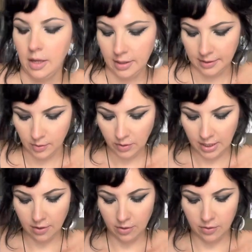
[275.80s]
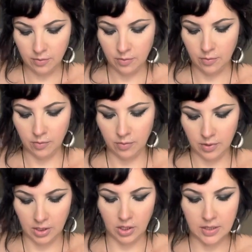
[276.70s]
that's okay though.
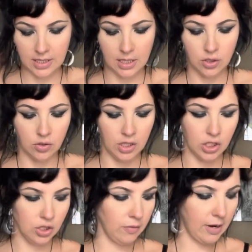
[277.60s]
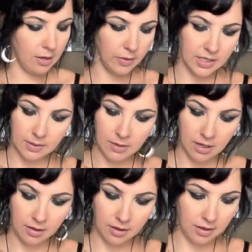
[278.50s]
It looks like a traditional Rider Waite Smith.